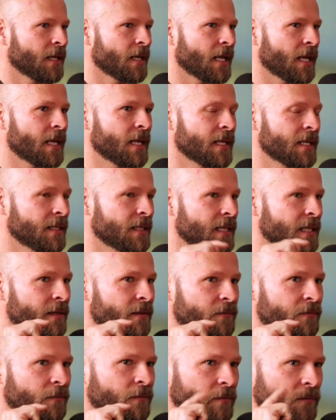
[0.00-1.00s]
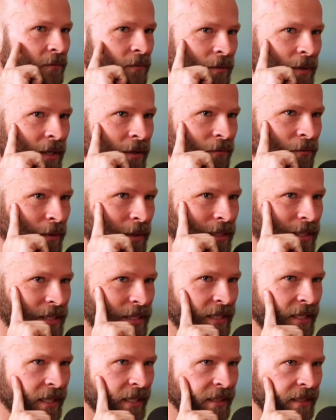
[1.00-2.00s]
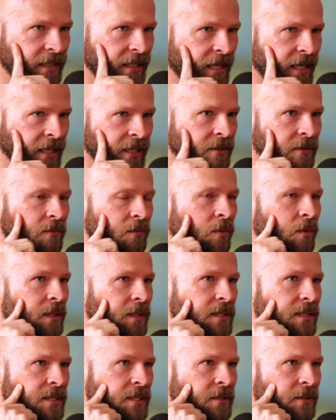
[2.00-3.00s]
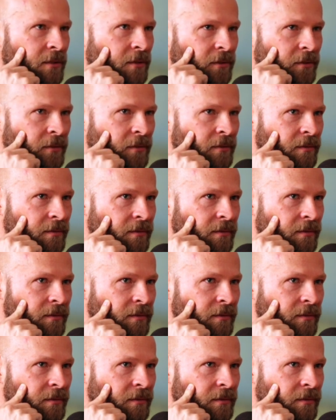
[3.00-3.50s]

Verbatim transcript: Yes. And if if we decide I don't want to